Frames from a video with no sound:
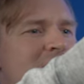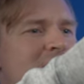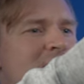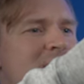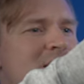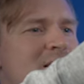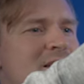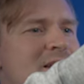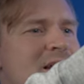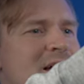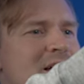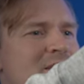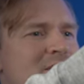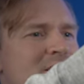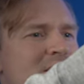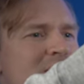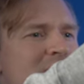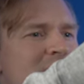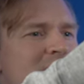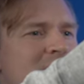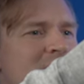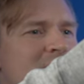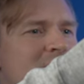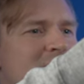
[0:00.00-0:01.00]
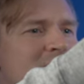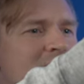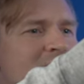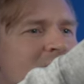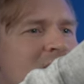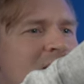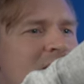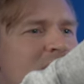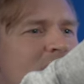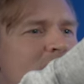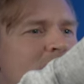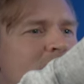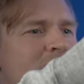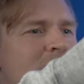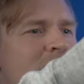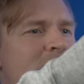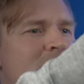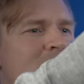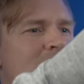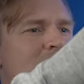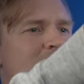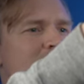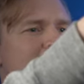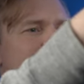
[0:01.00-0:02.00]
this down the tilt arm
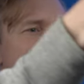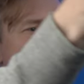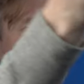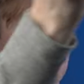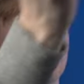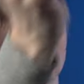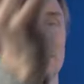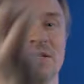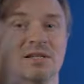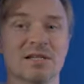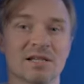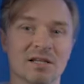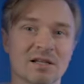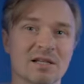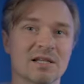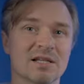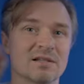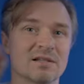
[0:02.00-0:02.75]
until